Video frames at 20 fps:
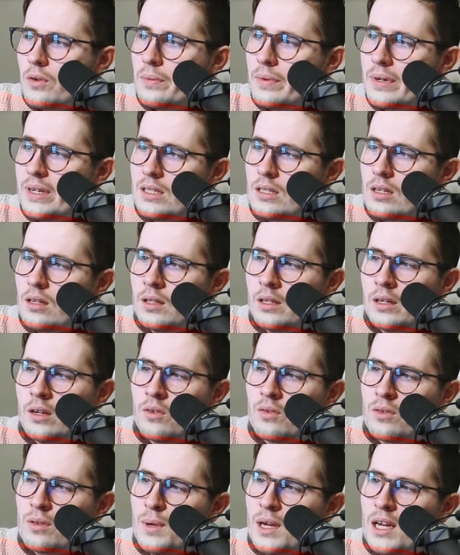recently
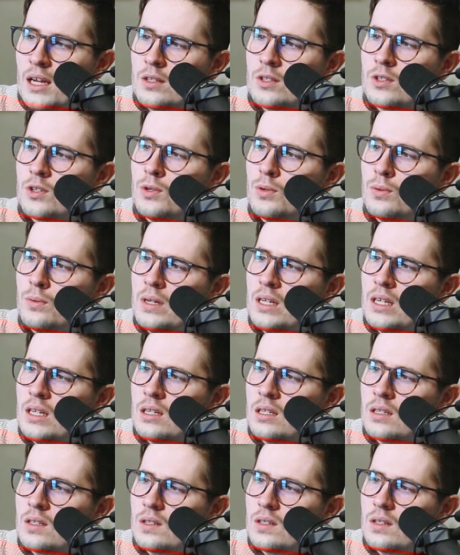over the past 2
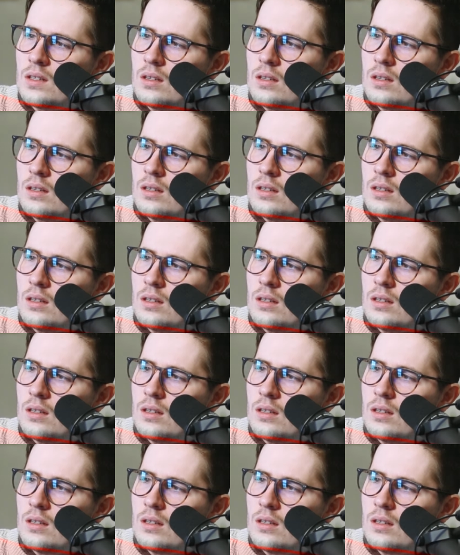weeks